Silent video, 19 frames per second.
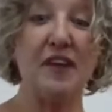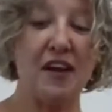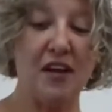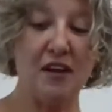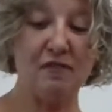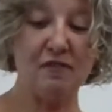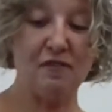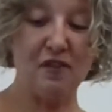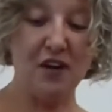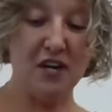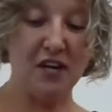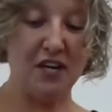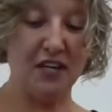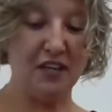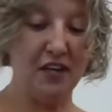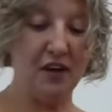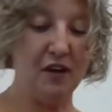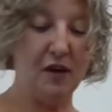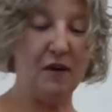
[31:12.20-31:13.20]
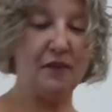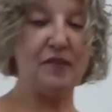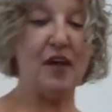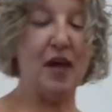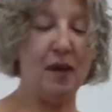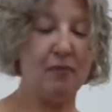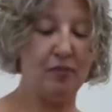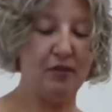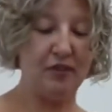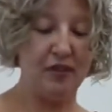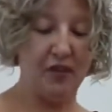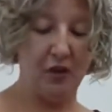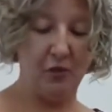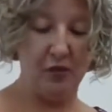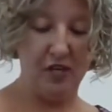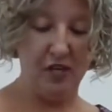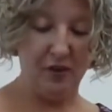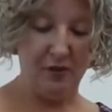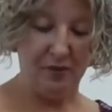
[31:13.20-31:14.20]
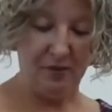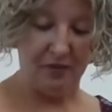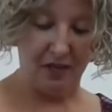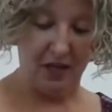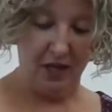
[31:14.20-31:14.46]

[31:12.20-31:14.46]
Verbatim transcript: how to have fun and he loves apples like we do.